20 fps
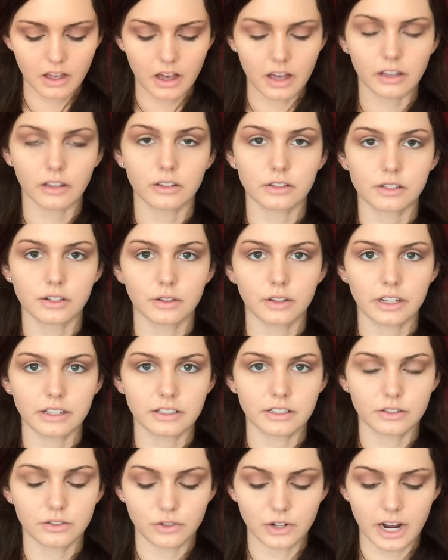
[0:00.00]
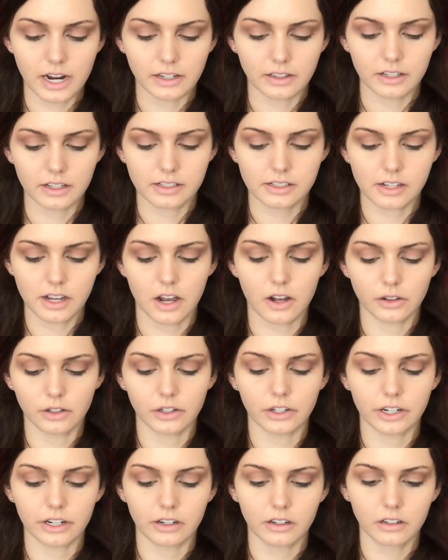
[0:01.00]
I also like to drag this
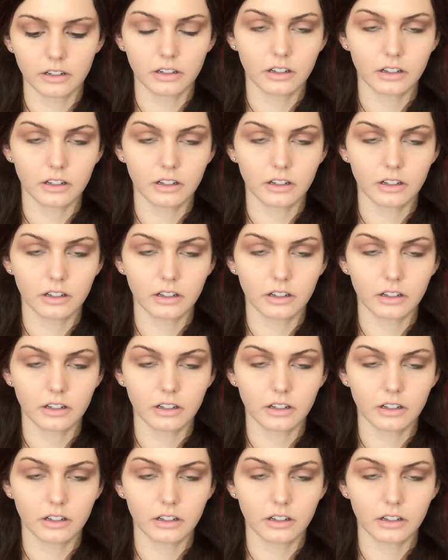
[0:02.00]
color